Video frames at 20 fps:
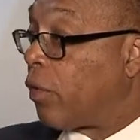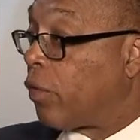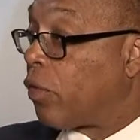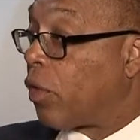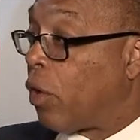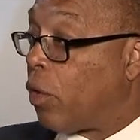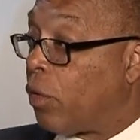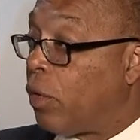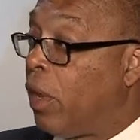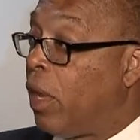
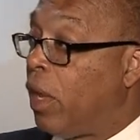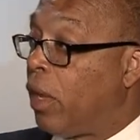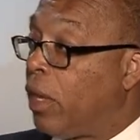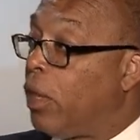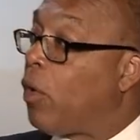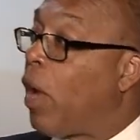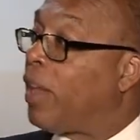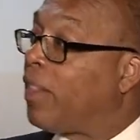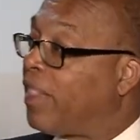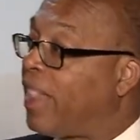So
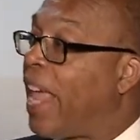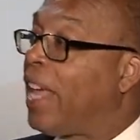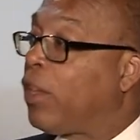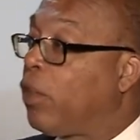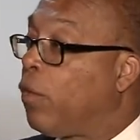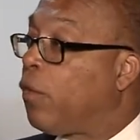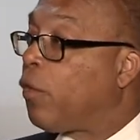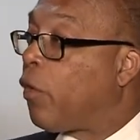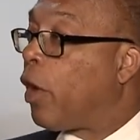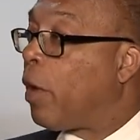Leo, I thank
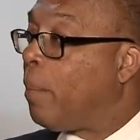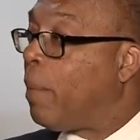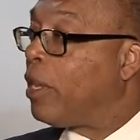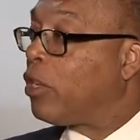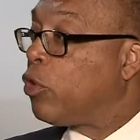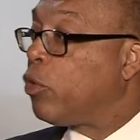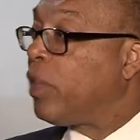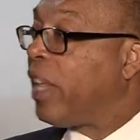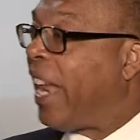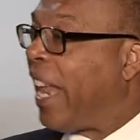you very
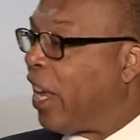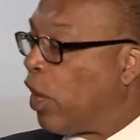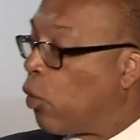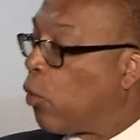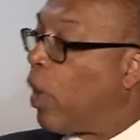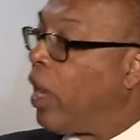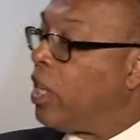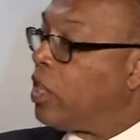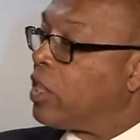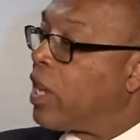much. You did a
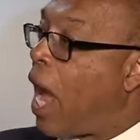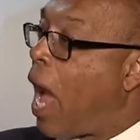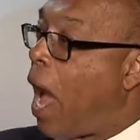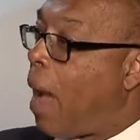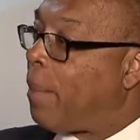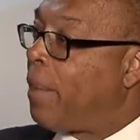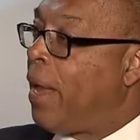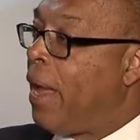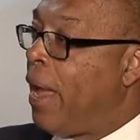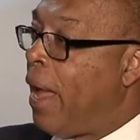great
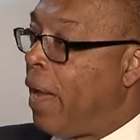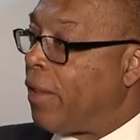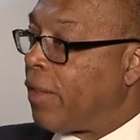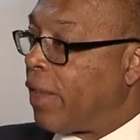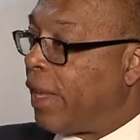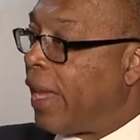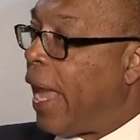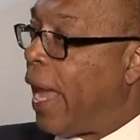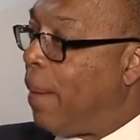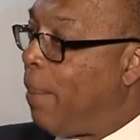job as a
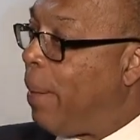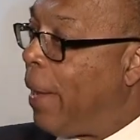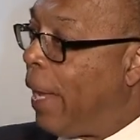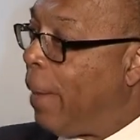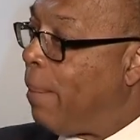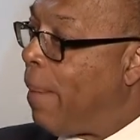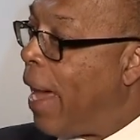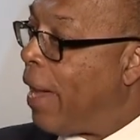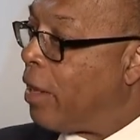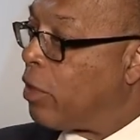
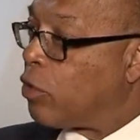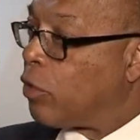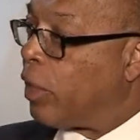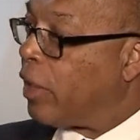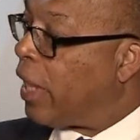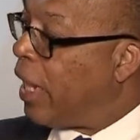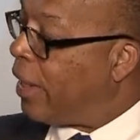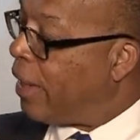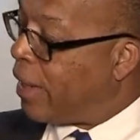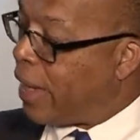campaign manager,
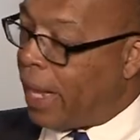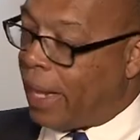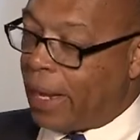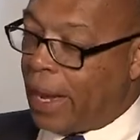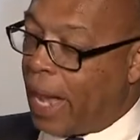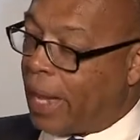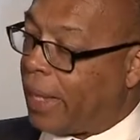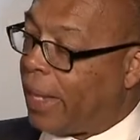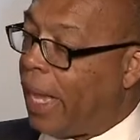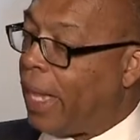and and
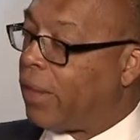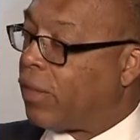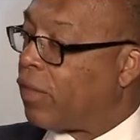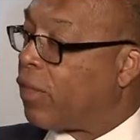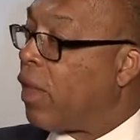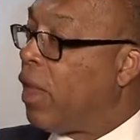I can't